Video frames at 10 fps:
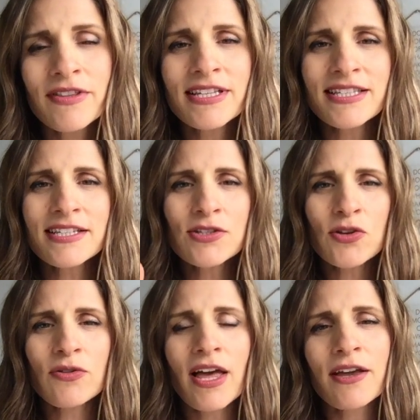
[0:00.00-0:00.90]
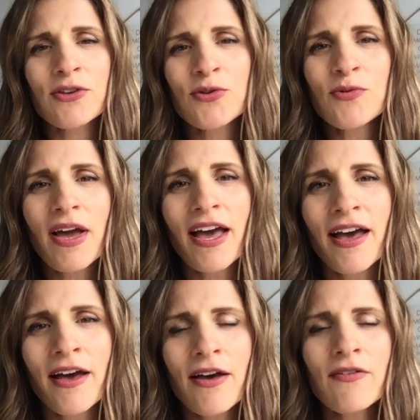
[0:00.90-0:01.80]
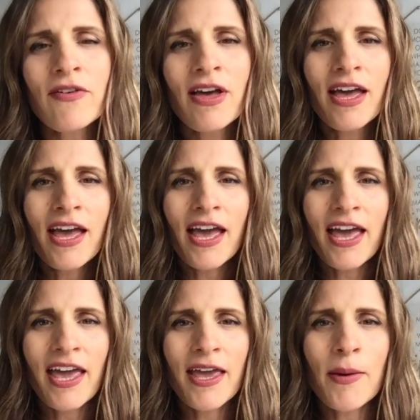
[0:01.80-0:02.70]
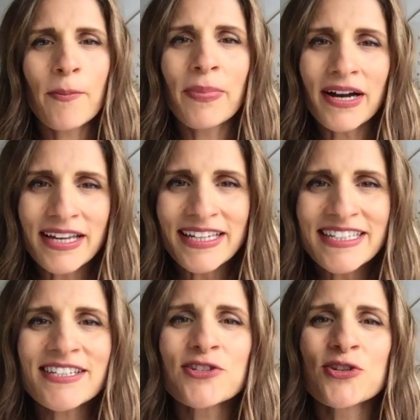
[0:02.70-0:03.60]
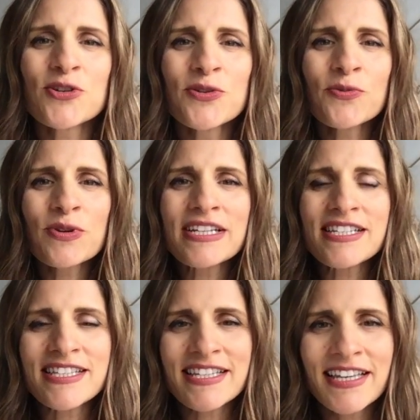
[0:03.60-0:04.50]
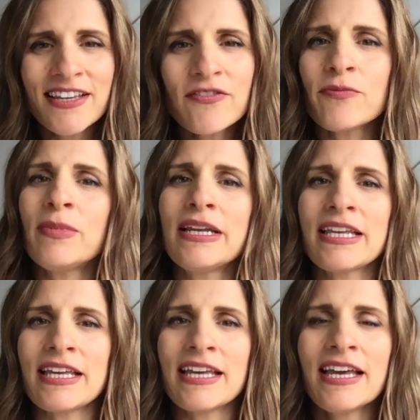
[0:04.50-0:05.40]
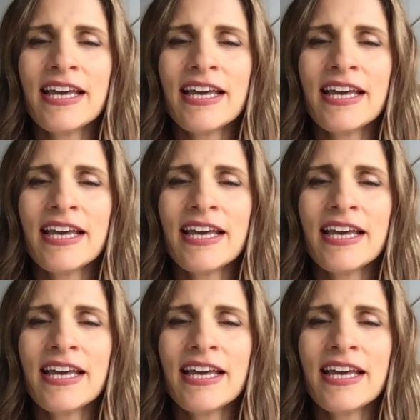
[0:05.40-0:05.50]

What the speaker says: This is so that you have a bucket to receive money.